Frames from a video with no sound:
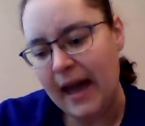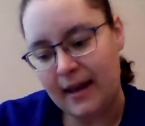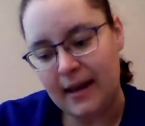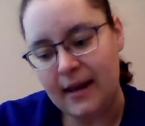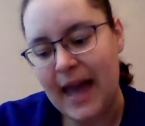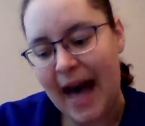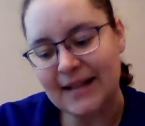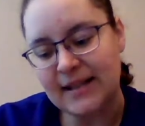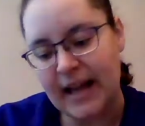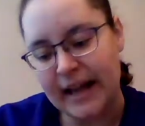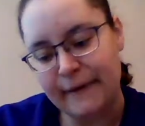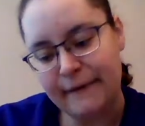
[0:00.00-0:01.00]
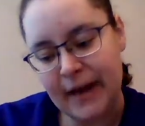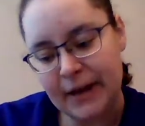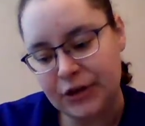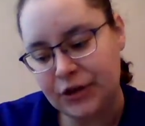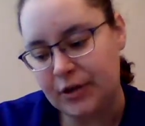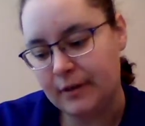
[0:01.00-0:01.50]
Hey, cats like
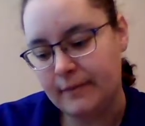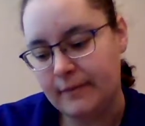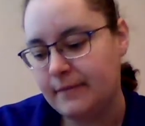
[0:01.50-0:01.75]
fish.